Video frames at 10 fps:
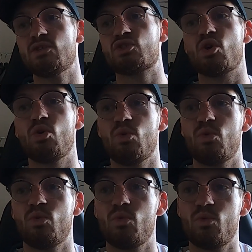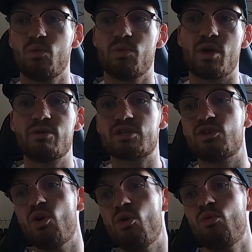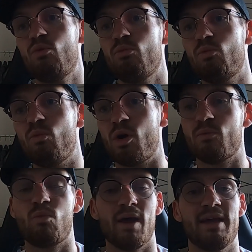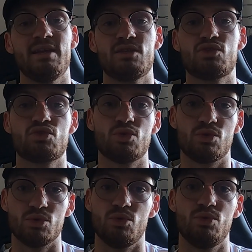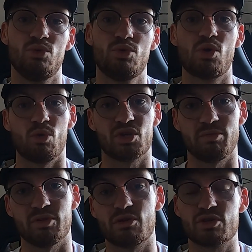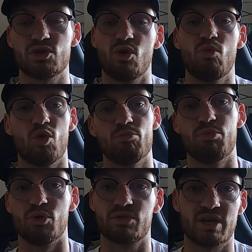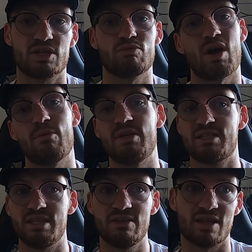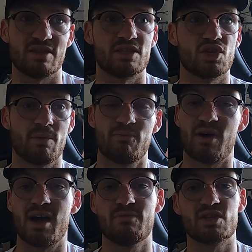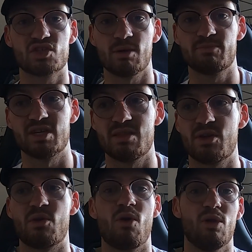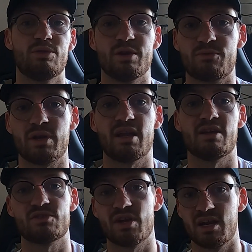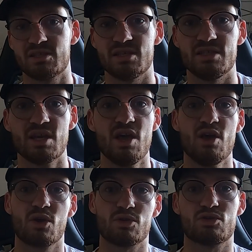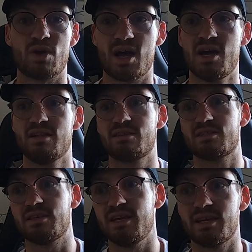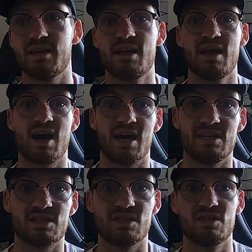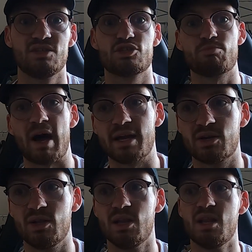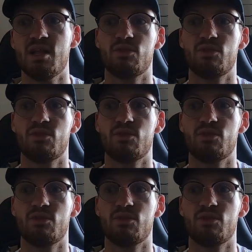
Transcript: So there is no one way to do goalkeeping. There is no one book. That is why we see that the top 5, the top 10, they're all different nationalities. Courtois, ter Stegen, Alisson, Schmeichel,